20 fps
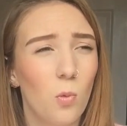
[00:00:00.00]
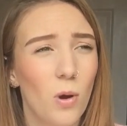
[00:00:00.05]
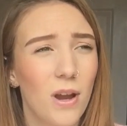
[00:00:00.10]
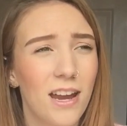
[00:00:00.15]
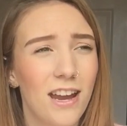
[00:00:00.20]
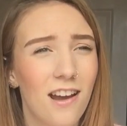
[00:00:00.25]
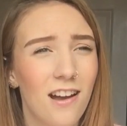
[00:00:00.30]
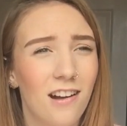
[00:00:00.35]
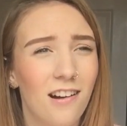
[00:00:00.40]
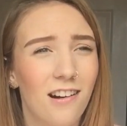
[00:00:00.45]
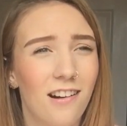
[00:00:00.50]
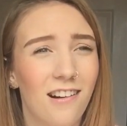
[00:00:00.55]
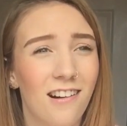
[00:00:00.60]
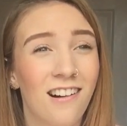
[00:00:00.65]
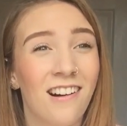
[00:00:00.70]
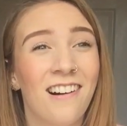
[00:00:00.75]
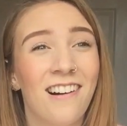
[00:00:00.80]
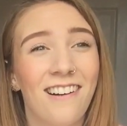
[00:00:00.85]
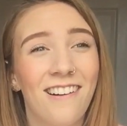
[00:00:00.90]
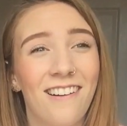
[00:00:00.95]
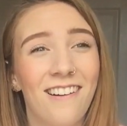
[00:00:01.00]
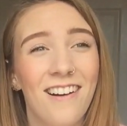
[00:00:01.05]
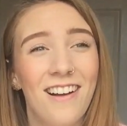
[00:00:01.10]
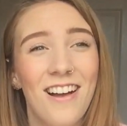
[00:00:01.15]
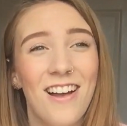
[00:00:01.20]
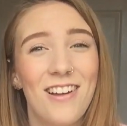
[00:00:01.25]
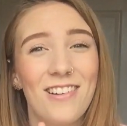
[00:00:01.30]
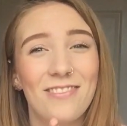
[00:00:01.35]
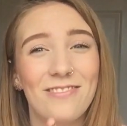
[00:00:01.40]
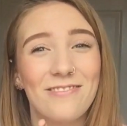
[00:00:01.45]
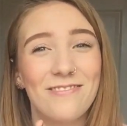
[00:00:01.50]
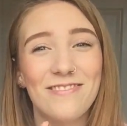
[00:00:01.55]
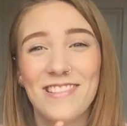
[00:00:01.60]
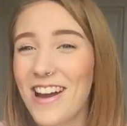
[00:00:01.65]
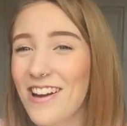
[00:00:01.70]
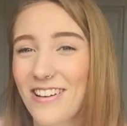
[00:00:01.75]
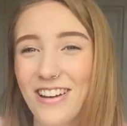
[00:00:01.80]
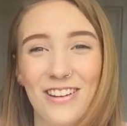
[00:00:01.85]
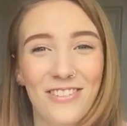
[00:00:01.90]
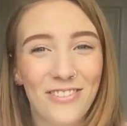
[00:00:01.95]
We are
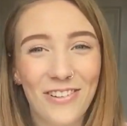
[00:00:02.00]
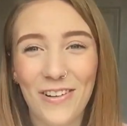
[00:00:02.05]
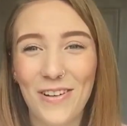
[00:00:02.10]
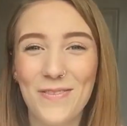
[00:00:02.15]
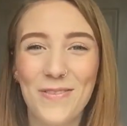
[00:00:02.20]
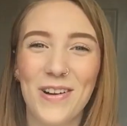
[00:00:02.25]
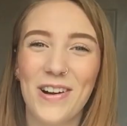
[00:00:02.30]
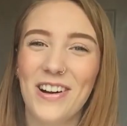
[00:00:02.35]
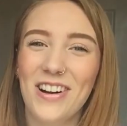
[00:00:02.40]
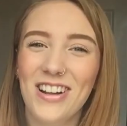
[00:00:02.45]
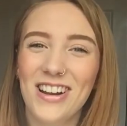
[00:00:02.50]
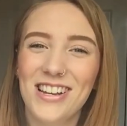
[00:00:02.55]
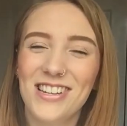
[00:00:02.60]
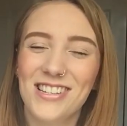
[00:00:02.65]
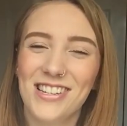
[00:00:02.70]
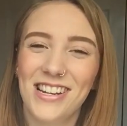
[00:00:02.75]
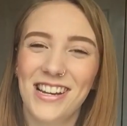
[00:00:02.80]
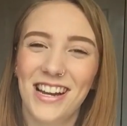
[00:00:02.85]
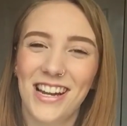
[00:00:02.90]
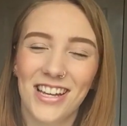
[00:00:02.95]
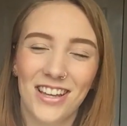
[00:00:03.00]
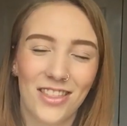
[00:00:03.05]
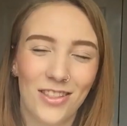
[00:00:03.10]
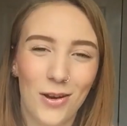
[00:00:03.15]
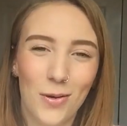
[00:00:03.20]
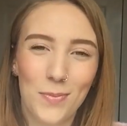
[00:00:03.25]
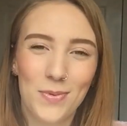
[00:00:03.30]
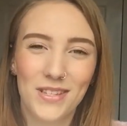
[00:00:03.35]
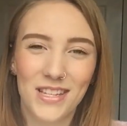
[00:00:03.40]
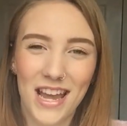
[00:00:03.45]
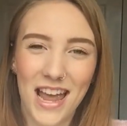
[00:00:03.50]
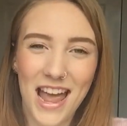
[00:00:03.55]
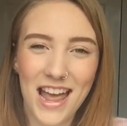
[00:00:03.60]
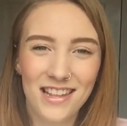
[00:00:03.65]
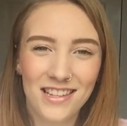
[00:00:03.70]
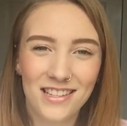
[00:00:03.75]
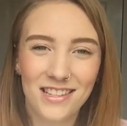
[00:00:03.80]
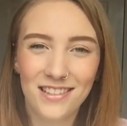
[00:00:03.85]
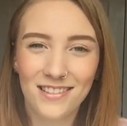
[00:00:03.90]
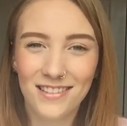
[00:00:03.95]
very far apart, literally like the opposite
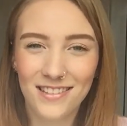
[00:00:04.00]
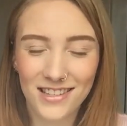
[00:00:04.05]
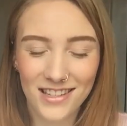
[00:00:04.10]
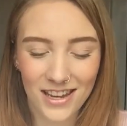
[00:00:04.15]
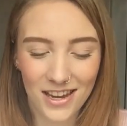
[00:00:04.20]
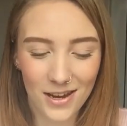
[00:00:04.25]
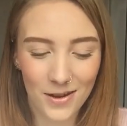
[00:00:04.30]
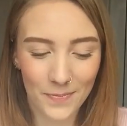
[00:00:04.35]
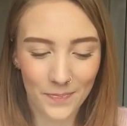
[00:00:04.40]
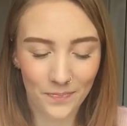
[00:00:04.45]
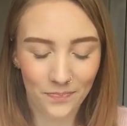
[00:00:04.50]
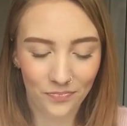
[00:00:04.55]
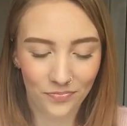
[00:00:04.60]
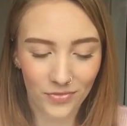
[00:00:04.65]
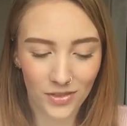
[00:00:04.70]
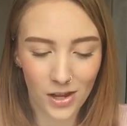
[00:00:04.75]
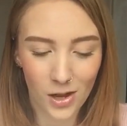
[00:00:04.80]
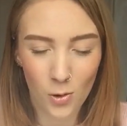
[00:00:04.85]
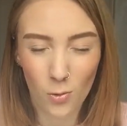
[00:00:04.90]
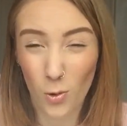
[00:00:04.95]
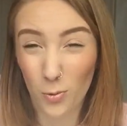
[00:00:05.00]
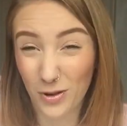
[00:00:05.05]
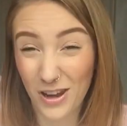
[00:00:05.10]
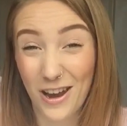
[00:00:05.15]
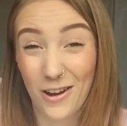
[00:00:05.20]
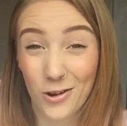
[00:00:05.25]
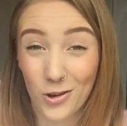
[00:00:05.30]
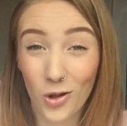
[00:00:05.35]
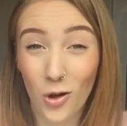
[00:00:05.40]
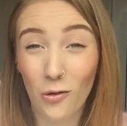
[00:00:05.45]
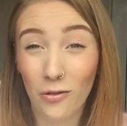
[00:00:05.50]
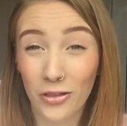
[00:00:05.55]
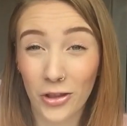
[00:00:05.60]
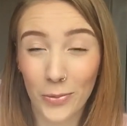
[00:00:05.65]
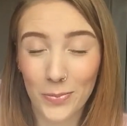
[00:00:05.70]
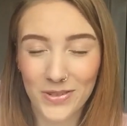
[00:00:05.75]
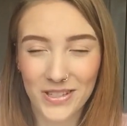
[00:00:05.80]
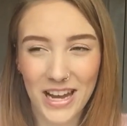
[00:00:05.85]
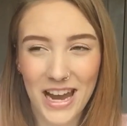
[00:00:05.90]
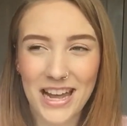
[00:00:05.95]
ends, well, near enough
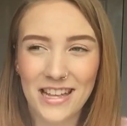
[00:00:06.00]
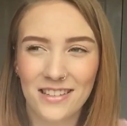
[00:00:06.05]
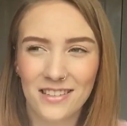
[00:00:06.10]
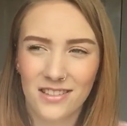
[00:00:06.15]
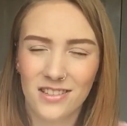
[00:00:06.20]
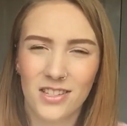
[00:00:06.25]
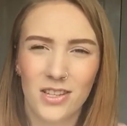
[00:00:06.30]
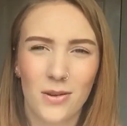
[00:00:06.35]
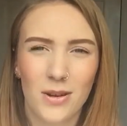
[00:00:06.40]
the opposite ends.